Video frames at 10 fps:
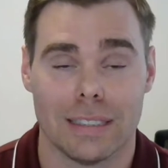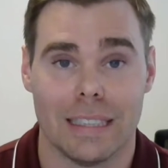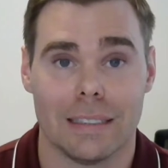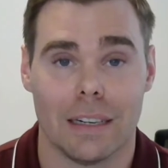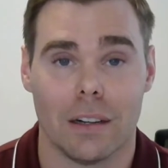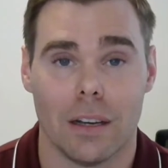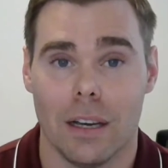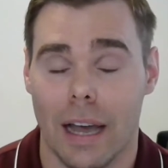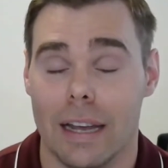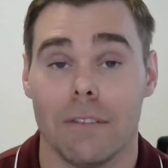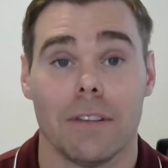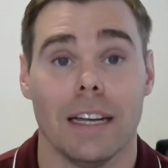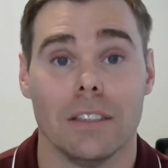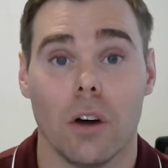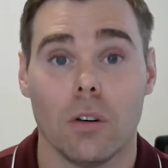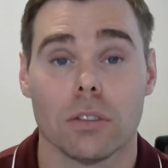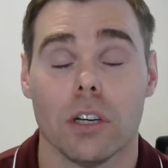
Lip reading: detail. And if they don't,